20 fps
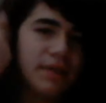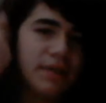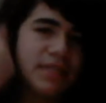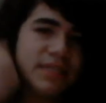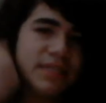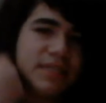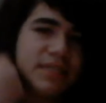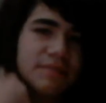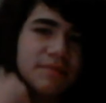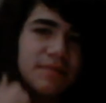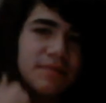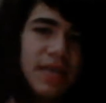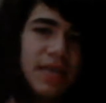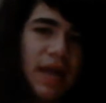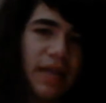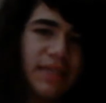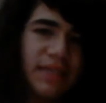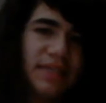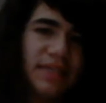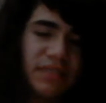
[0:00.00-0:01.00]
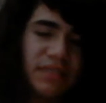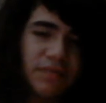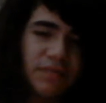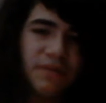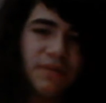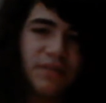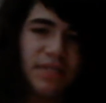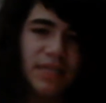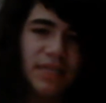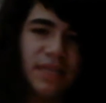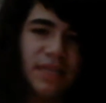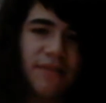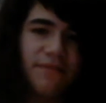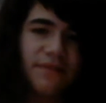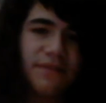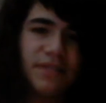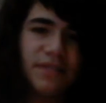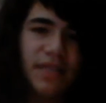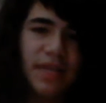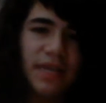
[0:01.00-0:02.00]
I think it's basically it
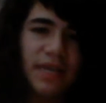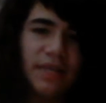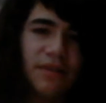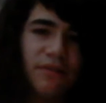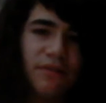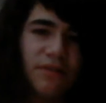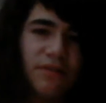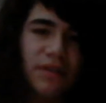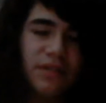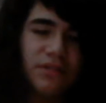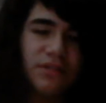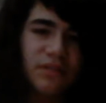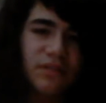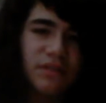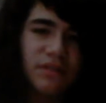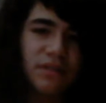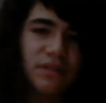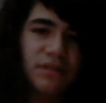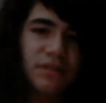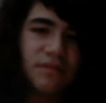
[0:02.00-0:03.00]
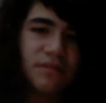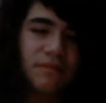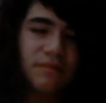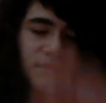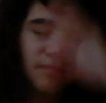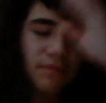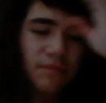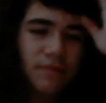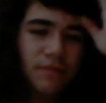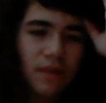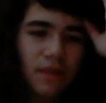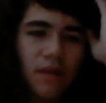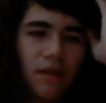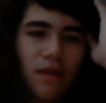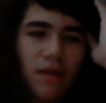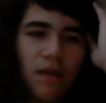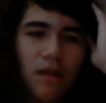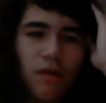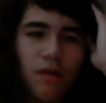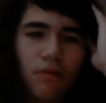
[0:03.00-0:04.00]
for today though. It's just
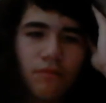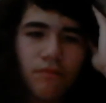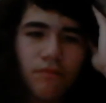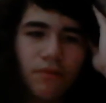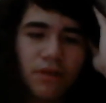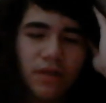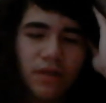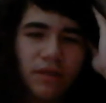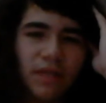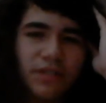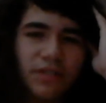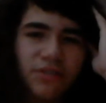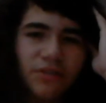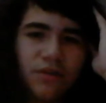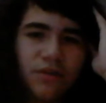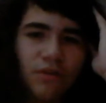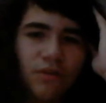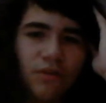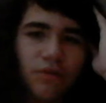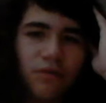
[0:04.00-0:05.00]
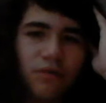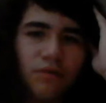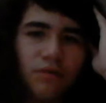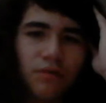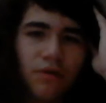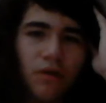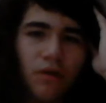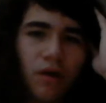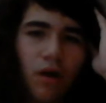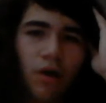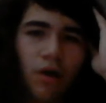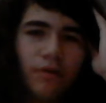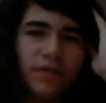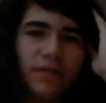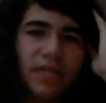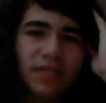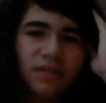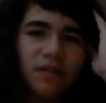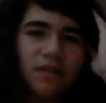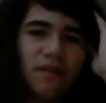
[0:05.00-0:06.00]
want to let you know all
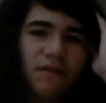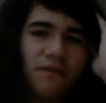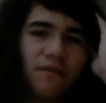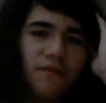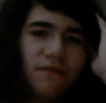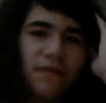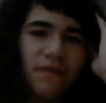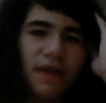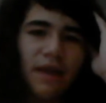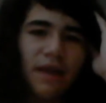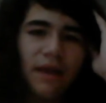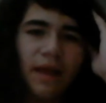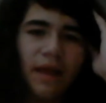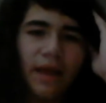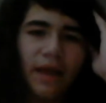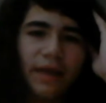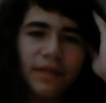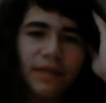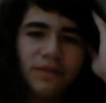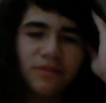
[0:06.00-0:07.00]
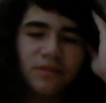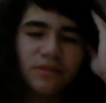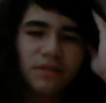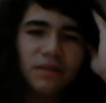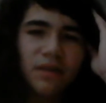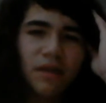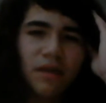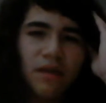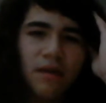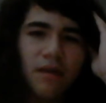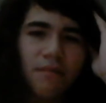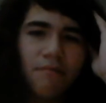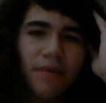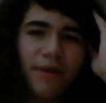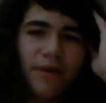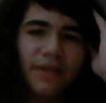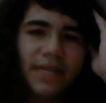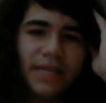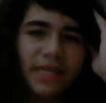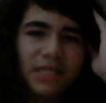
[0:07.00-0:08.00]
that stuff that I just
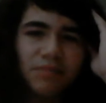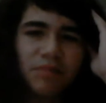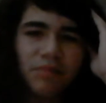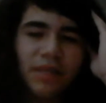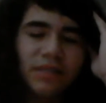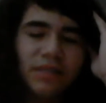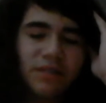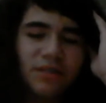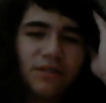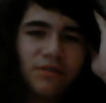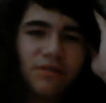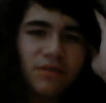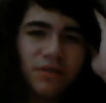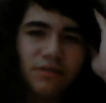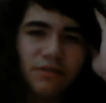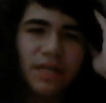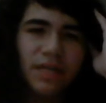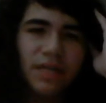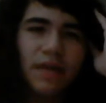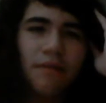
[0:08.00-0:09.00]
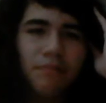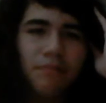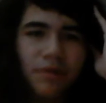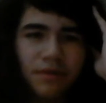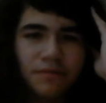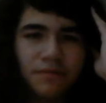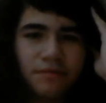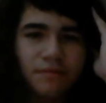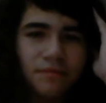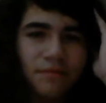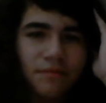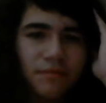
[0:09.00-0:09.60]
barely explained to you. So yeah, but